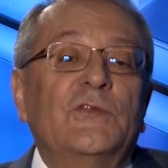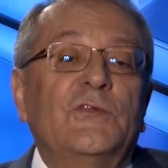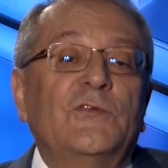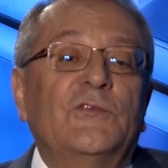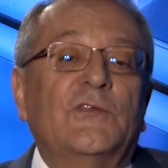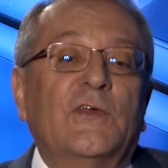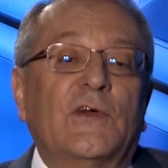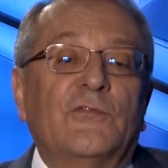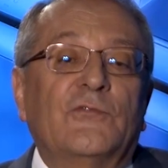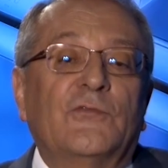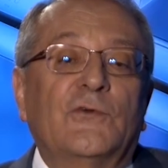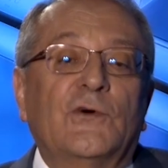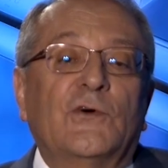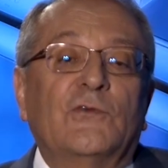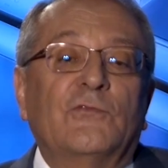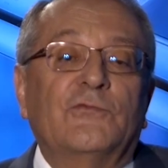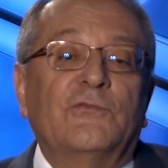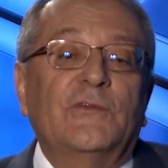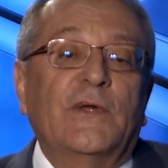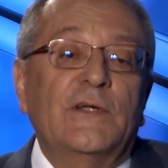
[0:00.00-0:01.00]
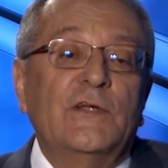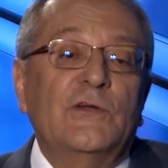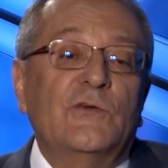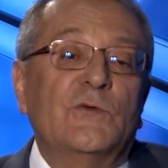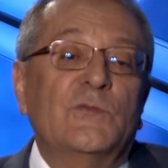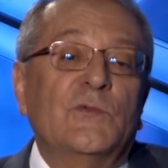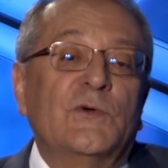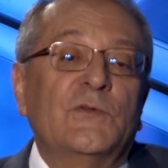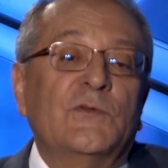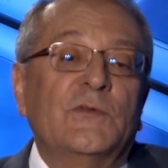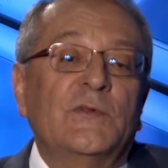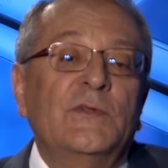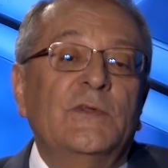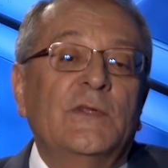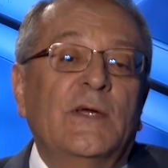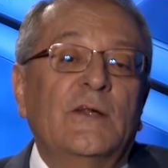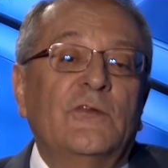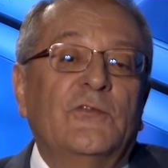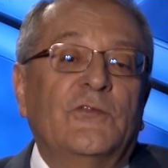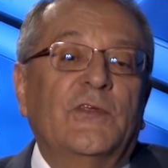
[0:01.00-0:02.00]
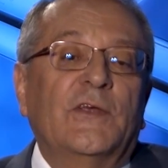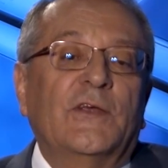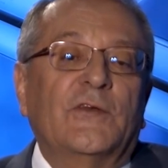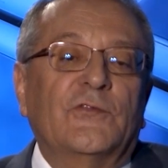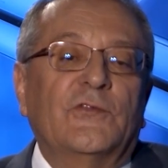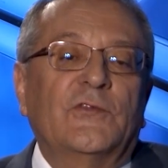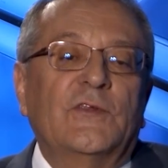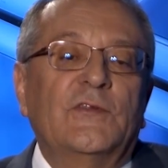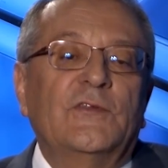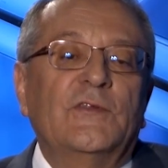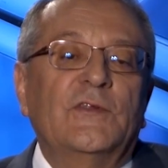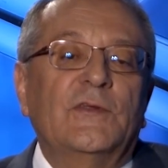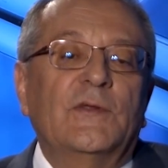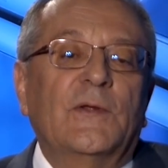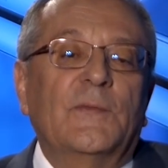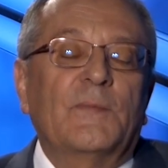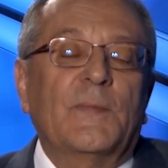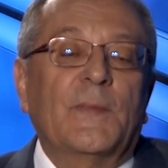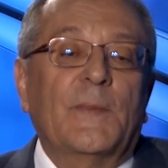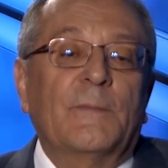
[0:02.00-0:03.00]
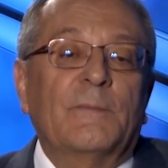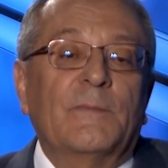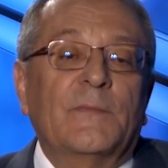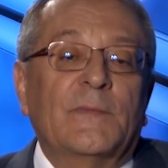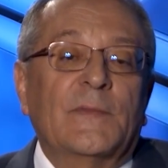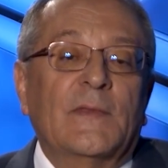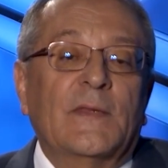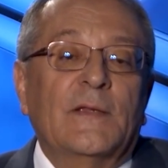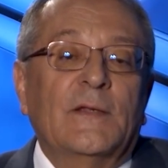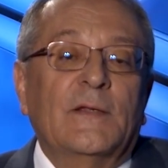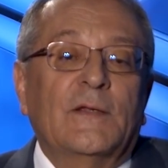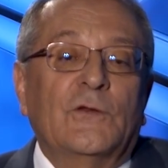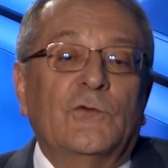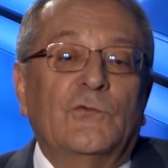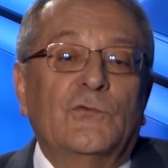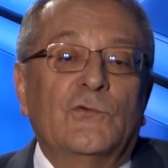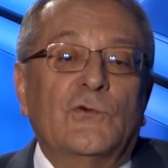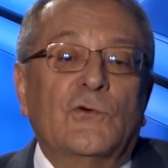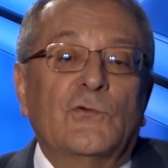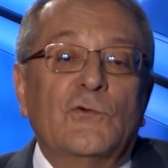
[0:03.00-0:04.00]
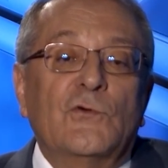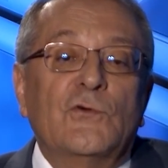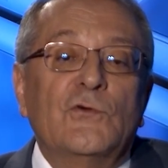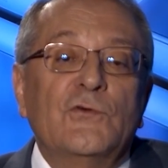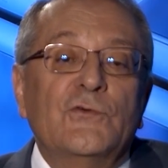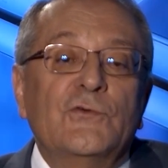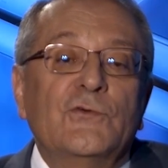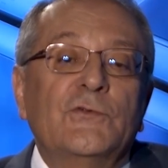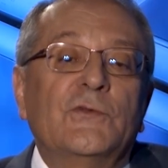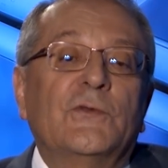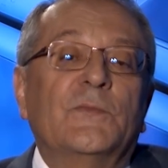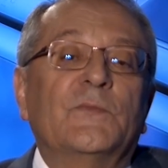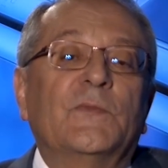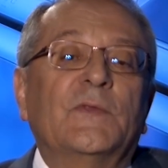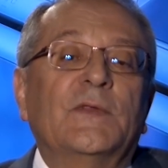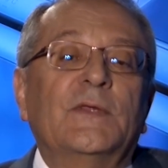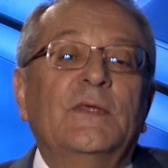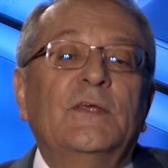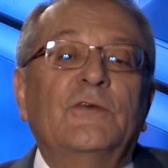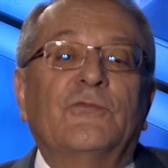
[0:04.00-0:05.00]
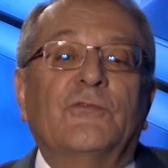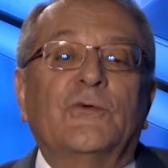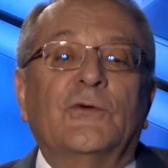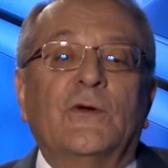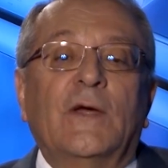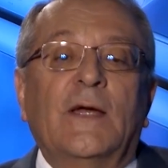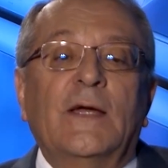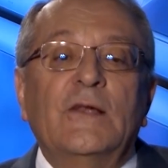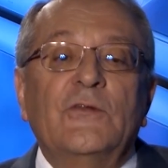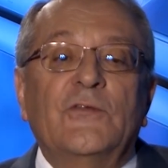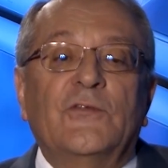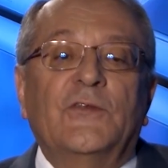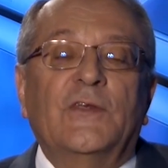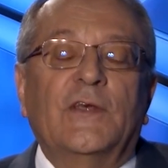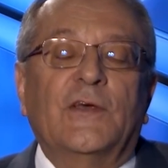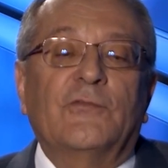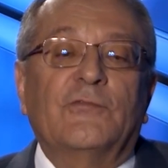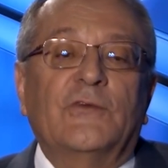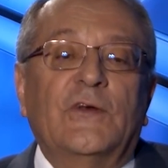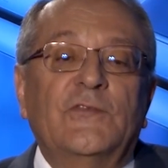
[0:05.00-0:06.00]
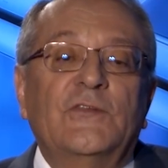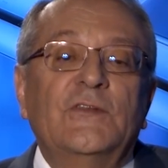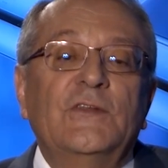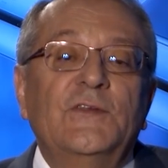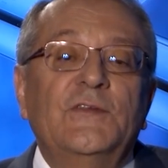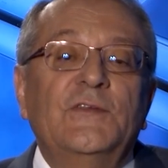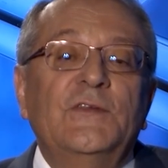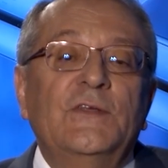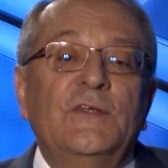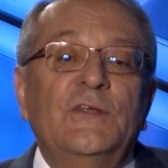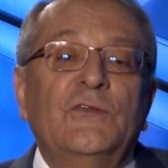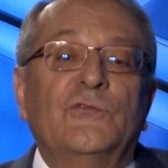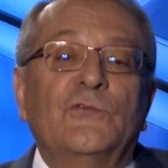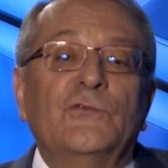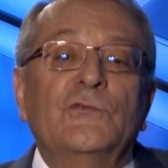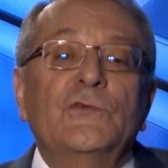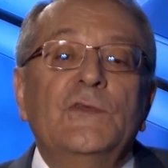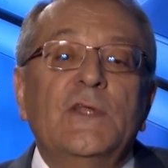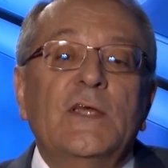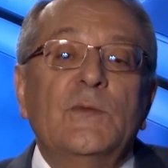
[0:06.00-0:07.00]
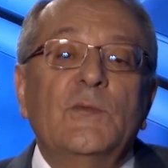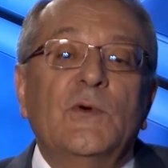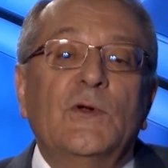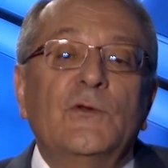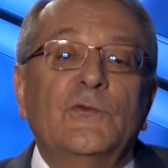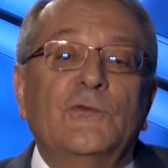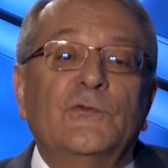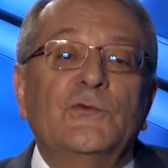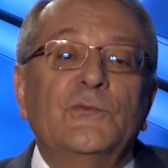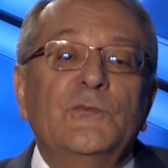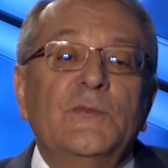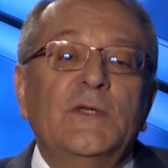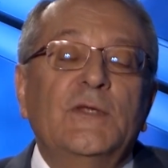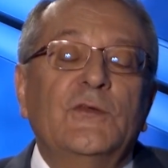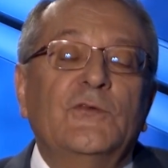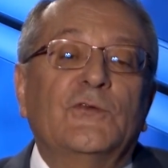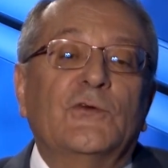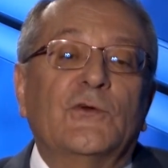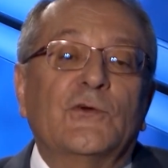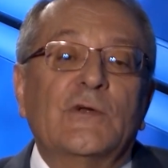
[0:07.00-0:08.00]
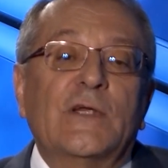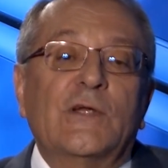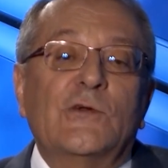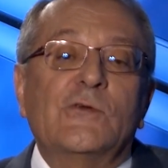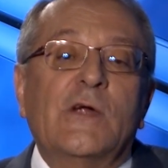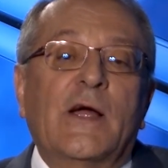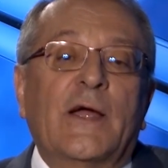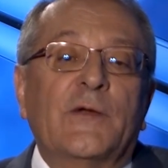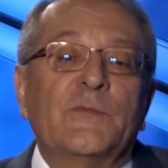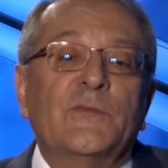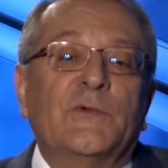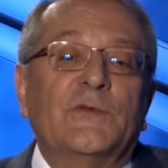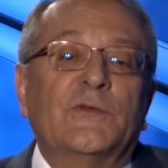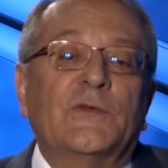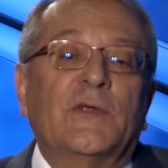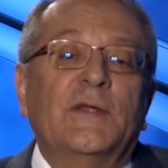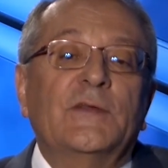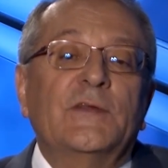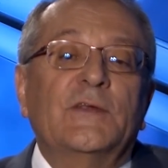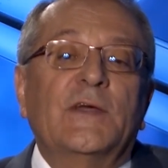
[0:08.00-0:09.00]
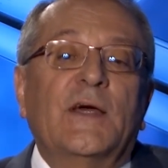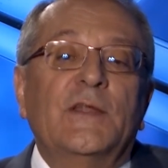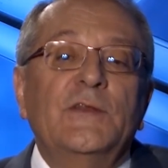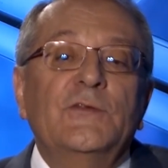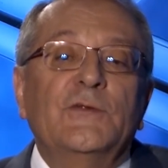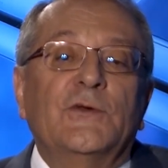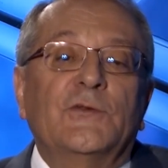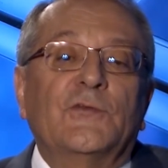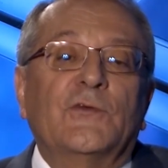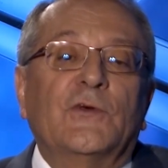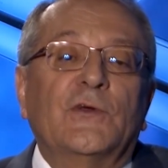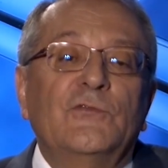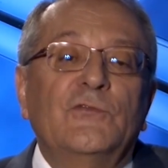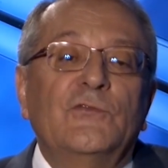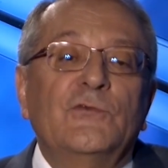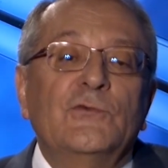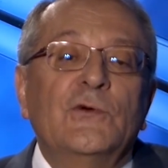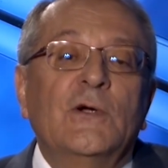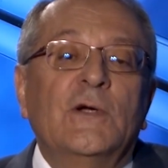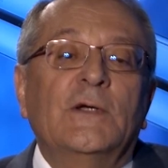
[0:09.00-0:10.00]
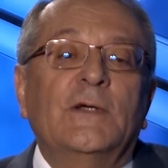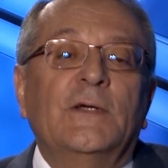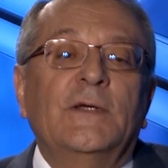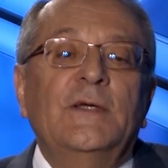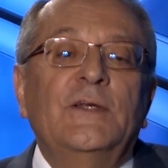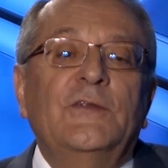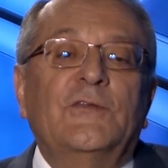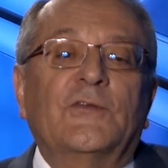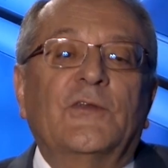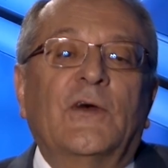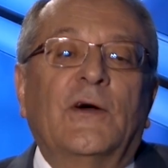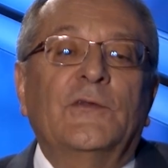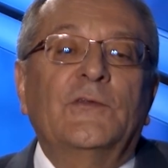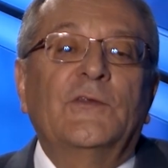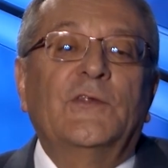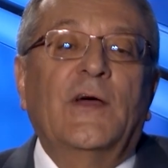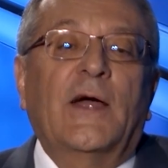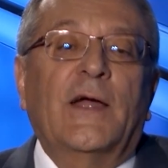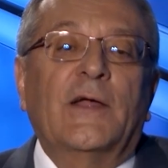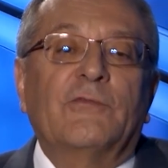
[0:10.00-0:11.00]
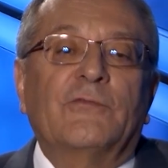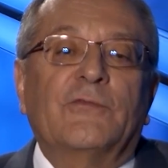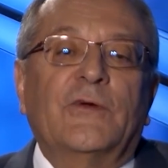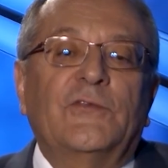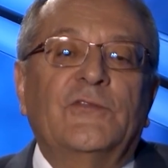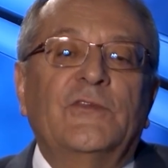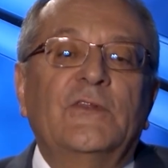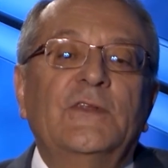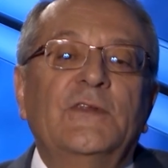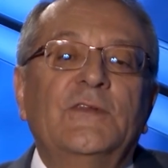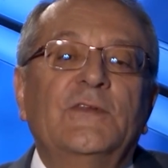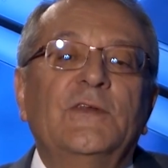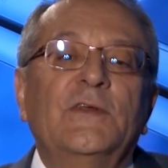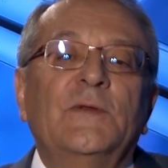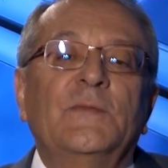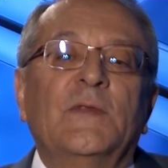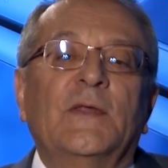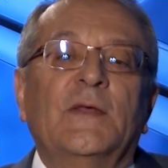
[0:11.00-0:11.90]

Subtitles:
is therefore very common in healthcare setting. To conclude, if a healthcare facility is unable to meet the requirement and cannot review its entire facility,